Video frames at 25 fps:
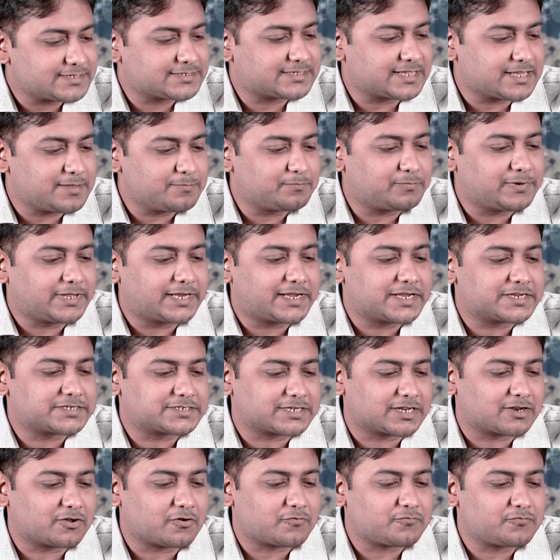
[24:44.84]
the
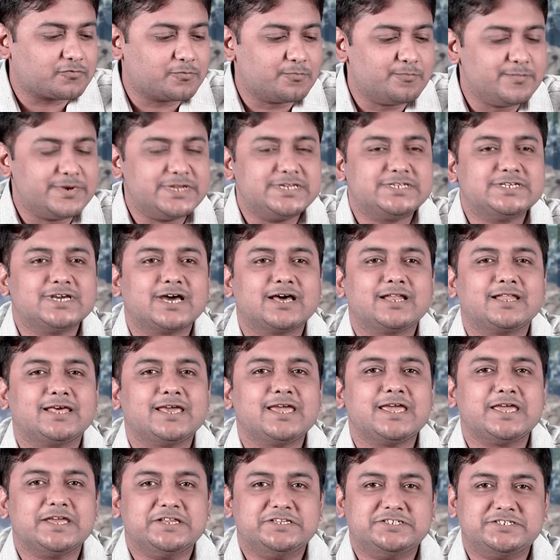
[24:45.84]
implication of median
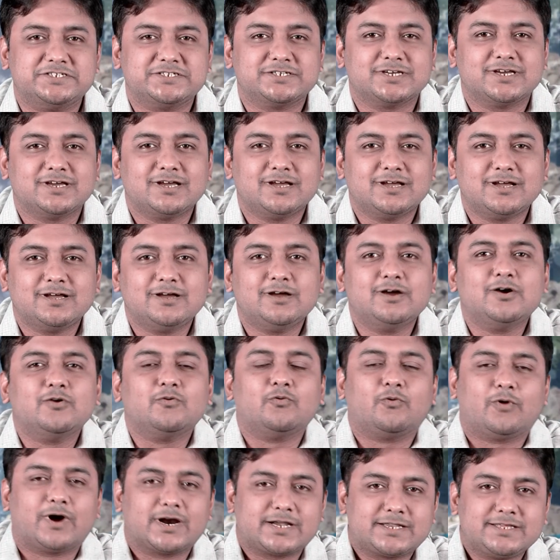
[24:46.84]
age?
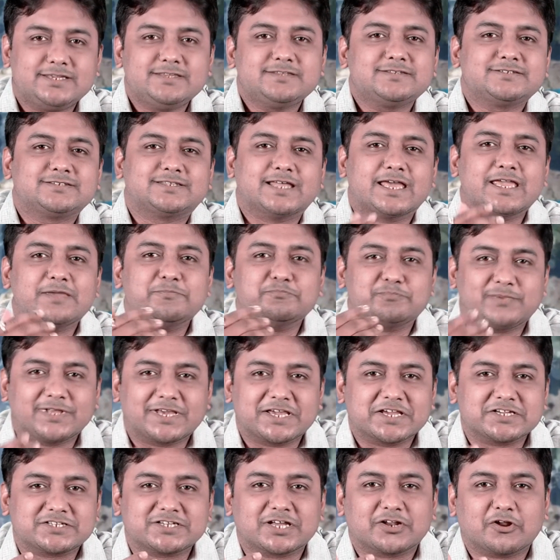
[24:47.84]
What is the
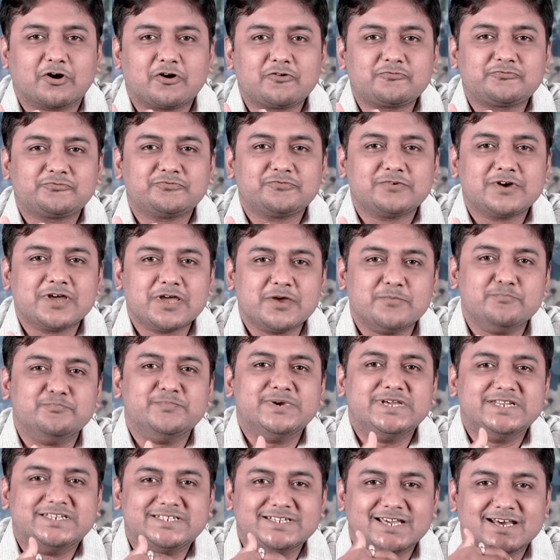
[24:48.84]
implication of
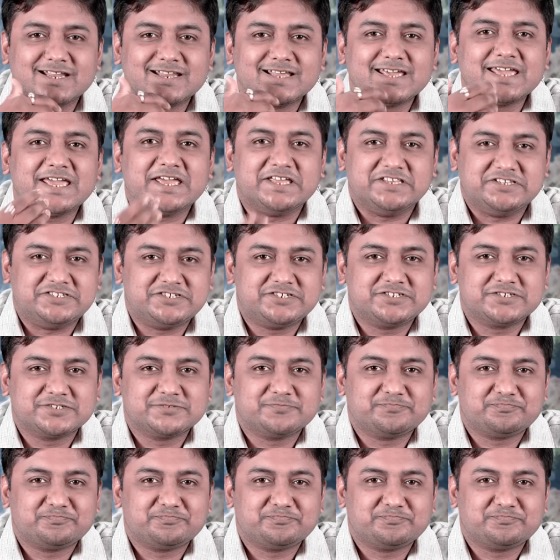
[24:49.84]
median age?